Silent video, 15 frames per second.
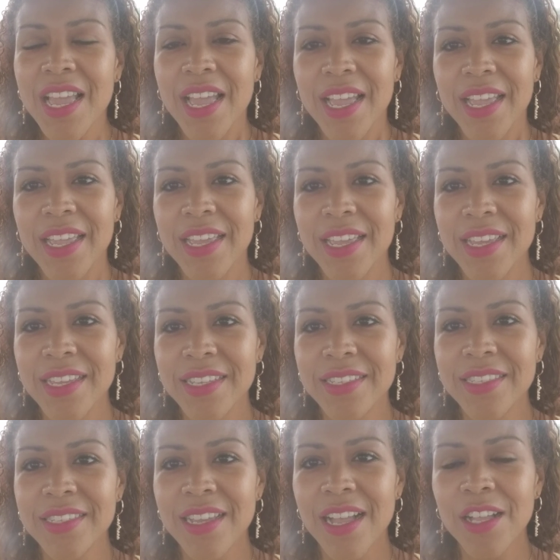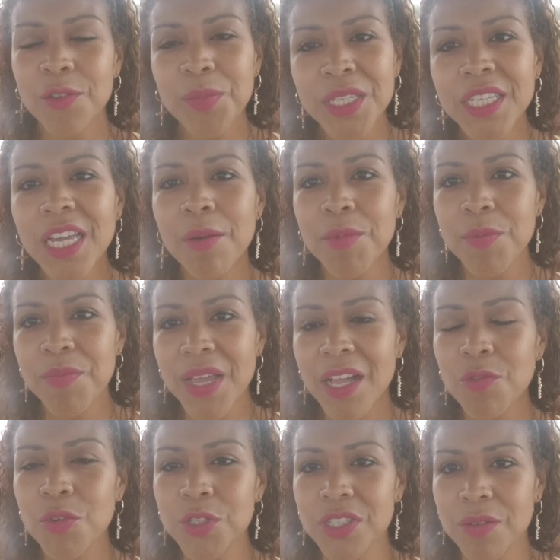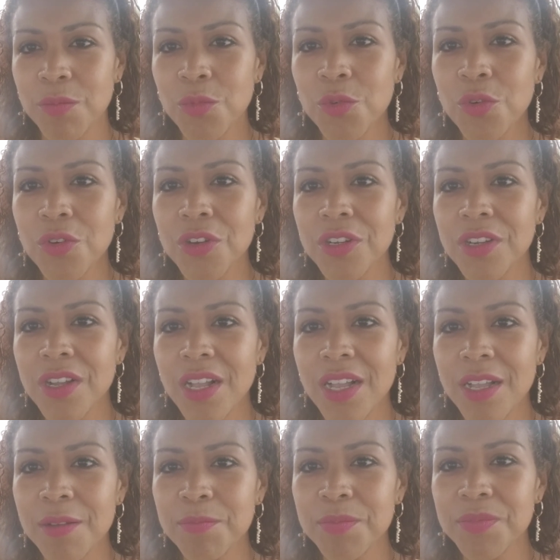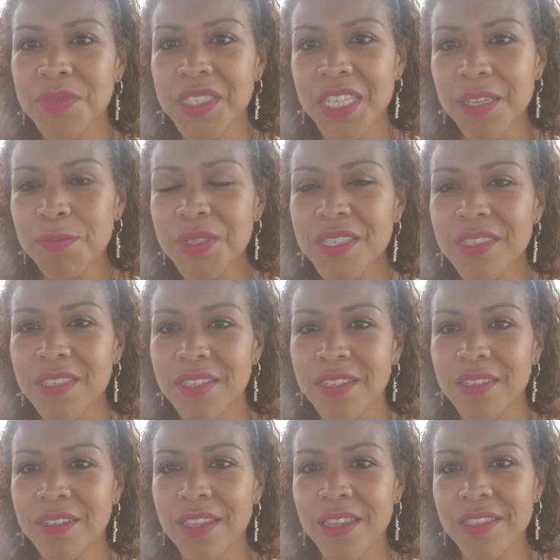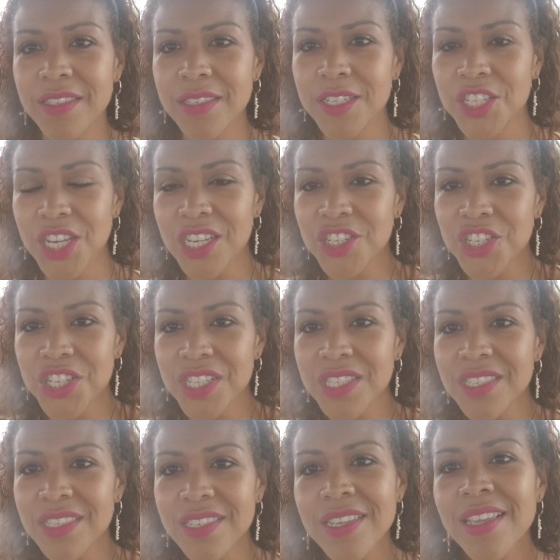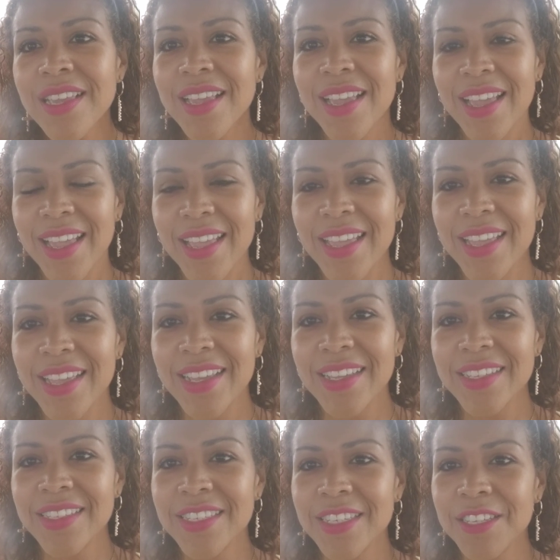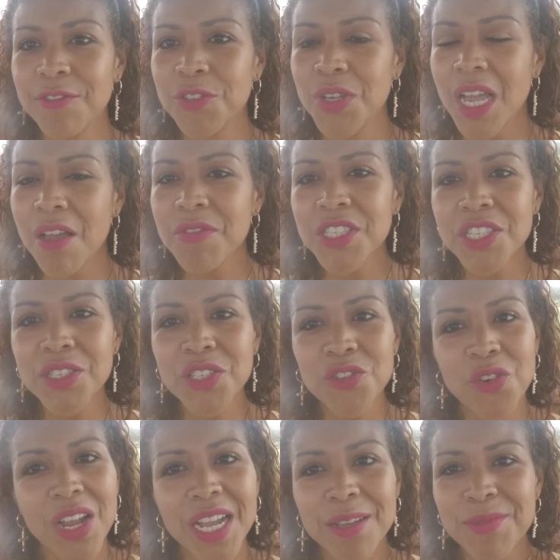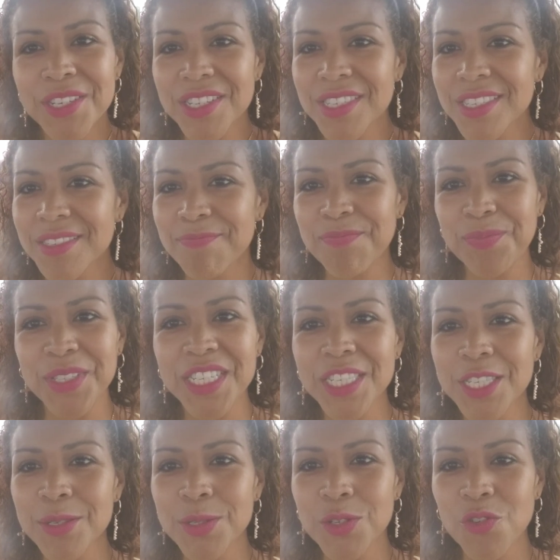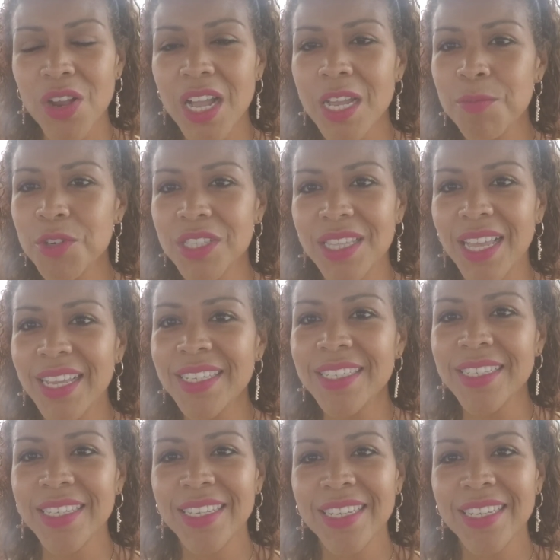and I'll be coming back with some more tips and suggestions. And if you haven't subscribed, just please subscribe or like.